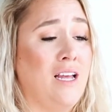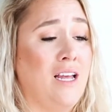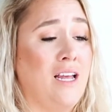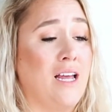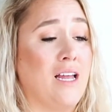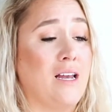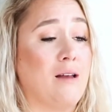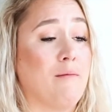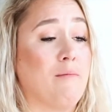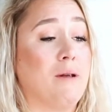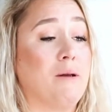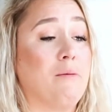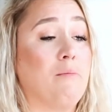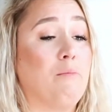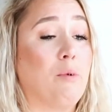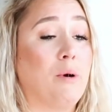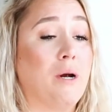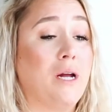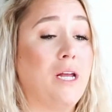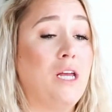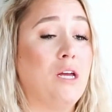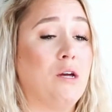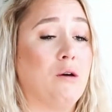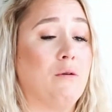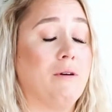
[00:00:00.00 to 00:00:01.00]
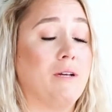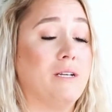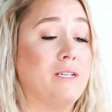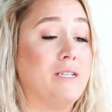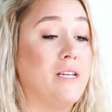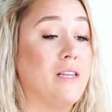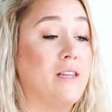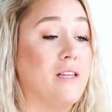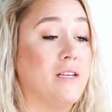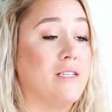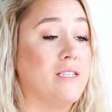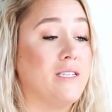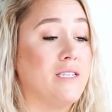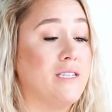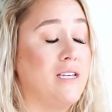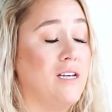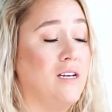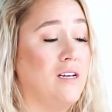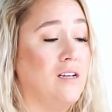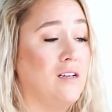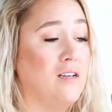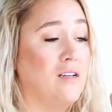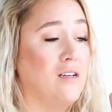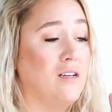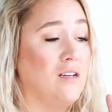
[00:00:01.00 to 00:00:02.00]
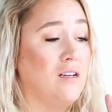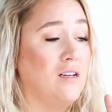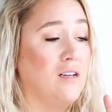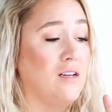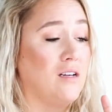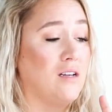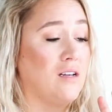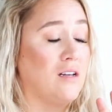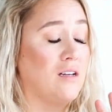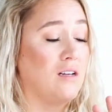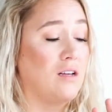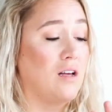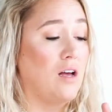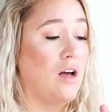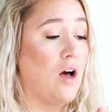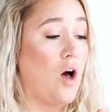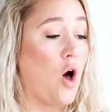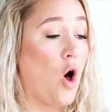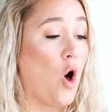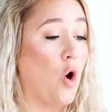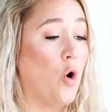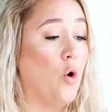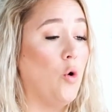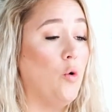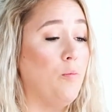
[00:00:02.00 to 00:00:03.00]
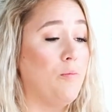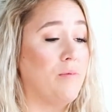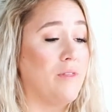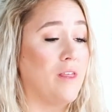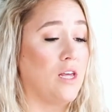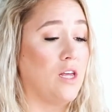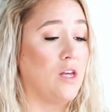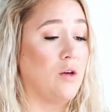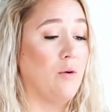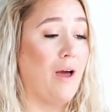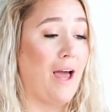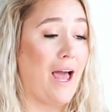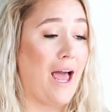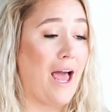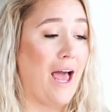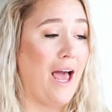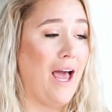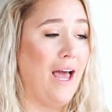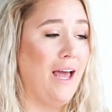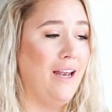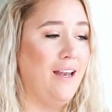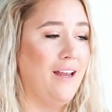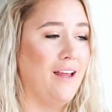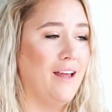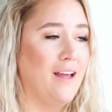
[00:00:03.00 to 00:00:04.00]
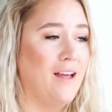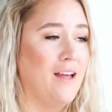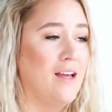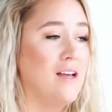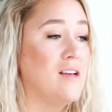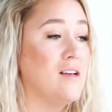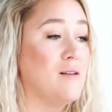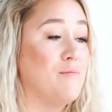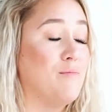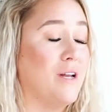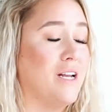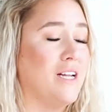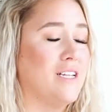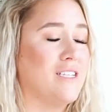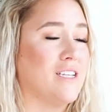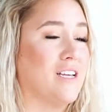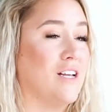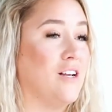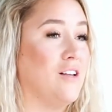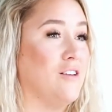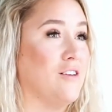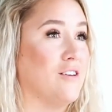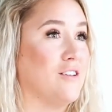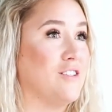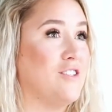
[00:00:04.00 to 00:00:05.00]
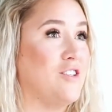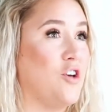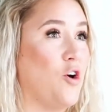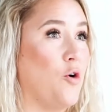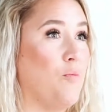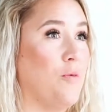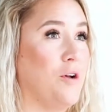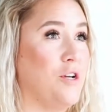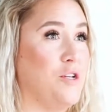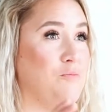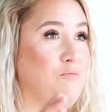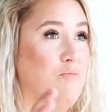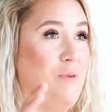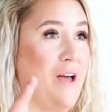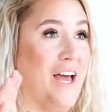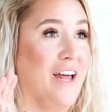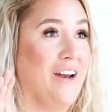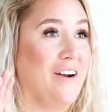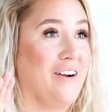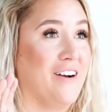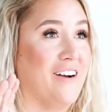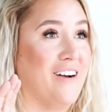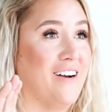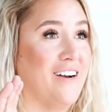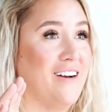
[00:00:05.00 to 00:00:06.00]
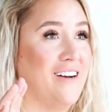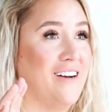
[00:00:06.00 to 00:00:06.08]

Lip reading: And I'm going to bring you into this hope that you had, but it's going to look so much better.